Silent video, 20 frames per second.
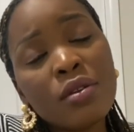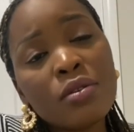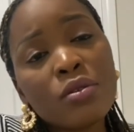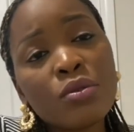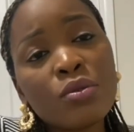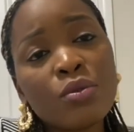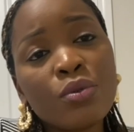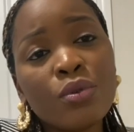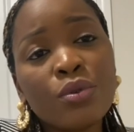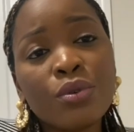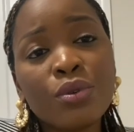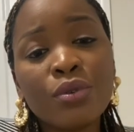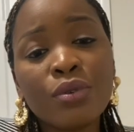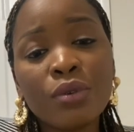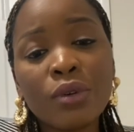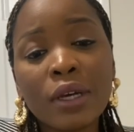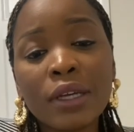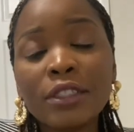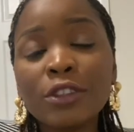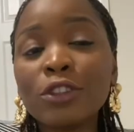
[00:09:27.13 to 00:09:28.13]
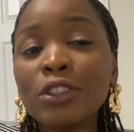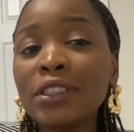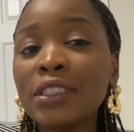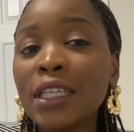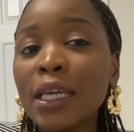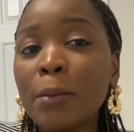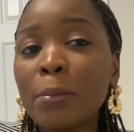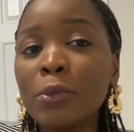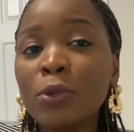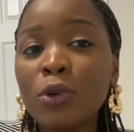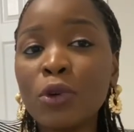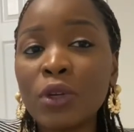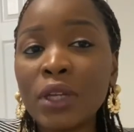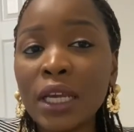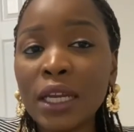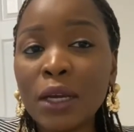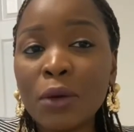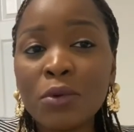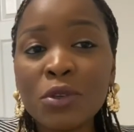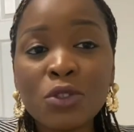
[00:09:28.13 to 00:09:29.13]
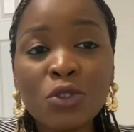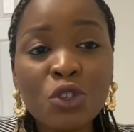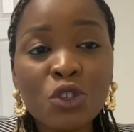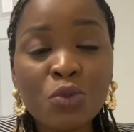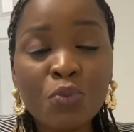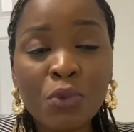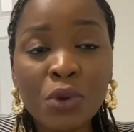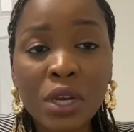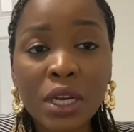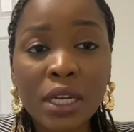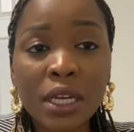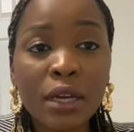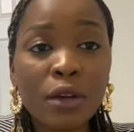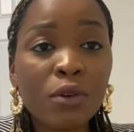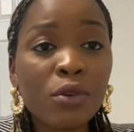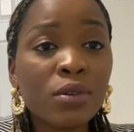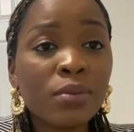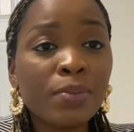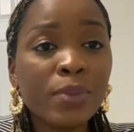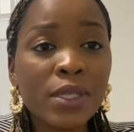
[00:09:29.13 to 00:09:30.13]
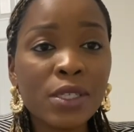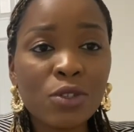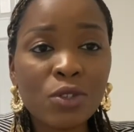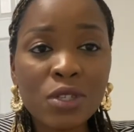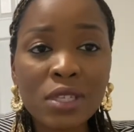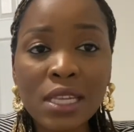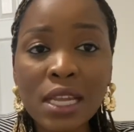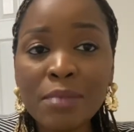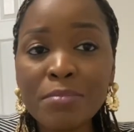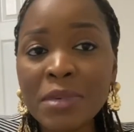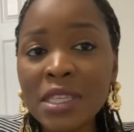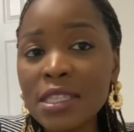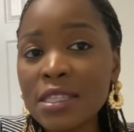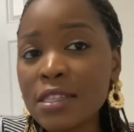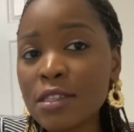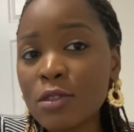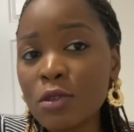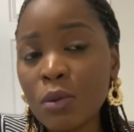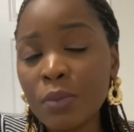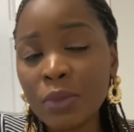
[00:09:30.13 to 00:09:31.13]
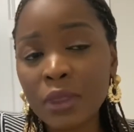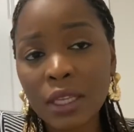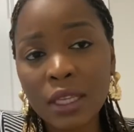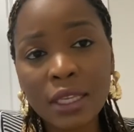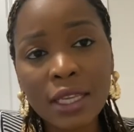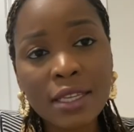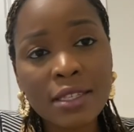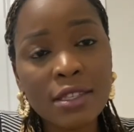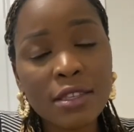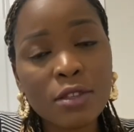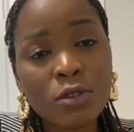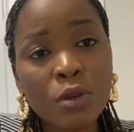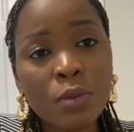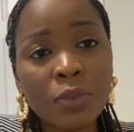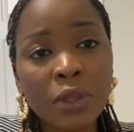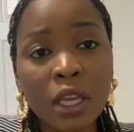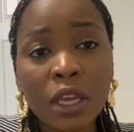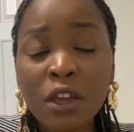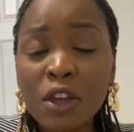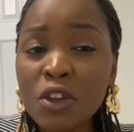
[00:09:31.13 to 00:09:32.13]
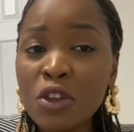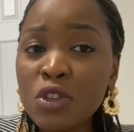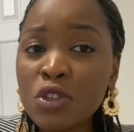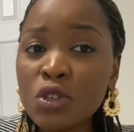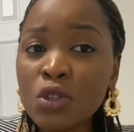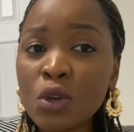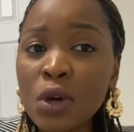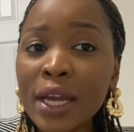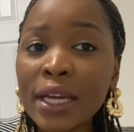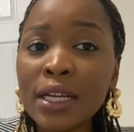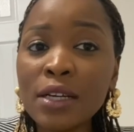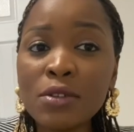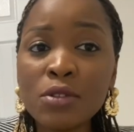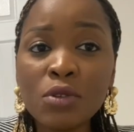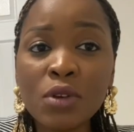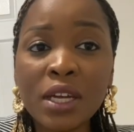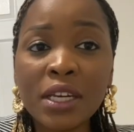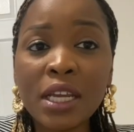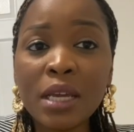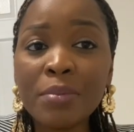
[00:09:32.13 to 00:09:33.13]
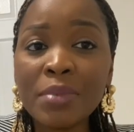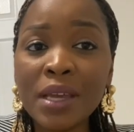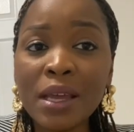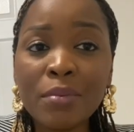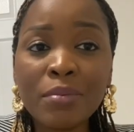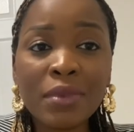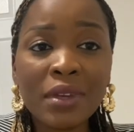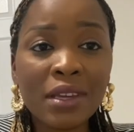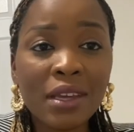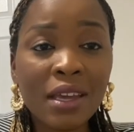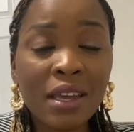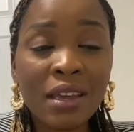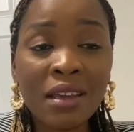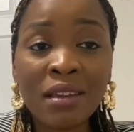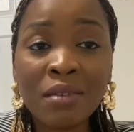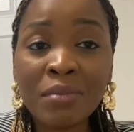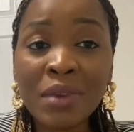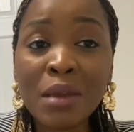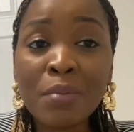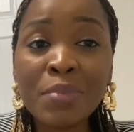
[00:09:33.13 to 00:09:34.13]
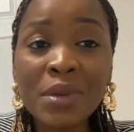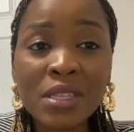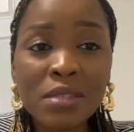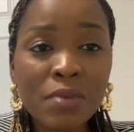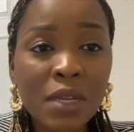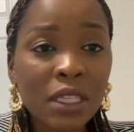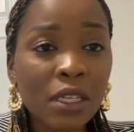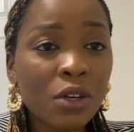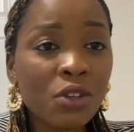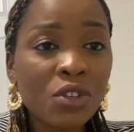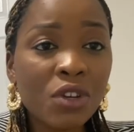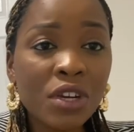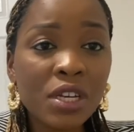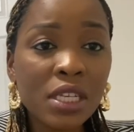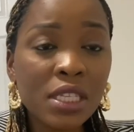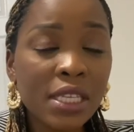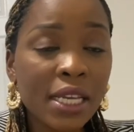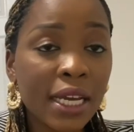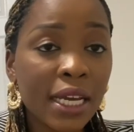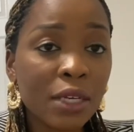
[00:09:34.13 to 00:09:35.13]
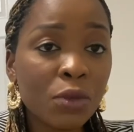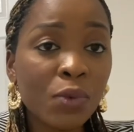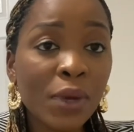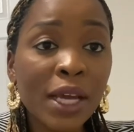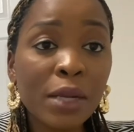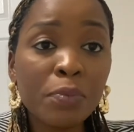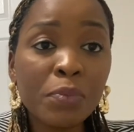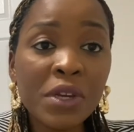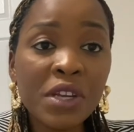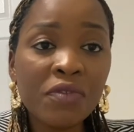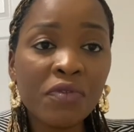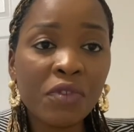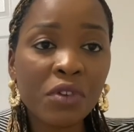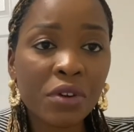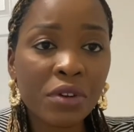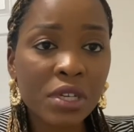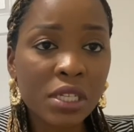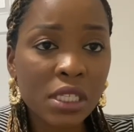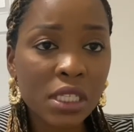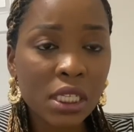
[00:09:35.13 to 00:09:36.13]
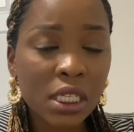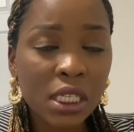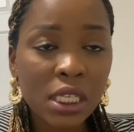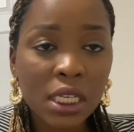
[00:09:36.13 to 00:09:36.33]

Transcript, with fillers: so you know i just kept on and i was just praying that god please just let me see something let's see something so i now saw an airbnb um, a basement i was already tired we had paid for it